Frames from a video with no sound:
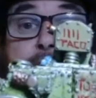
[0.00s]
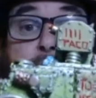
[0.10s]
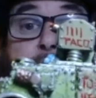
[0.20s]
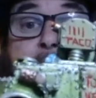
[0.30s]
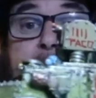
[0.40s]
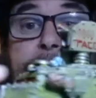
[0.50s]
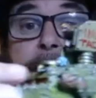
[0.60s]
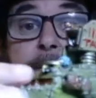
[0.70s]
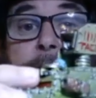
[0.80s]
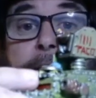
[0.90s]
glued that
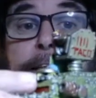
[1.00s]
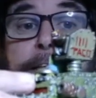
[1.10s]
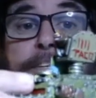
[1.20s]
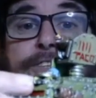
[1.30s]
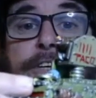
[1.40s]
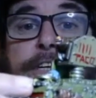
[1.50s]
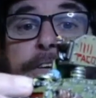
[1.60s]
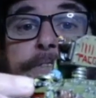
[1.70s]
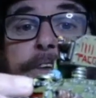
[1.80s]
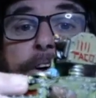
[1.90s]
down, and that's to
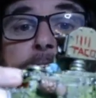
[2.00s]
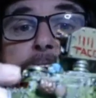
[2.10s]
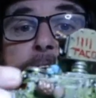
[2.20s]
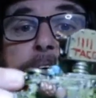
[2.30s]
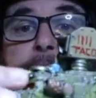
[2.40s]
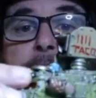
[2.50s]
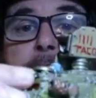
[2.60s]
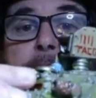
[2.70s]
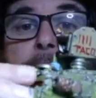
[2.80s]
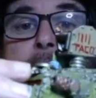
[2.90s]
give the idea that
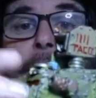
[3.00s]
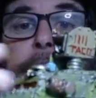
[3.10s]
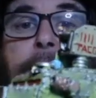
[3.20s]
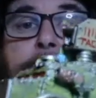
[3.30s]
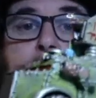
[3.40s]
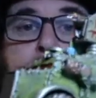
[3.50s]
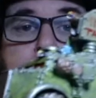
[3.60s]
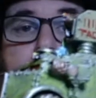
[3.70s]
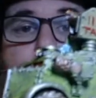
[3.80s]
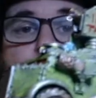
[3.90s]
there are
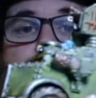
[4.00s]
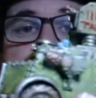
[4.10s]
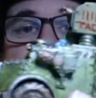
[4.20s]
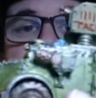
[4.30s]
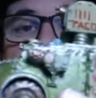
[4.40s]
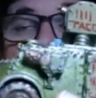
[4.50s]
little goblins sort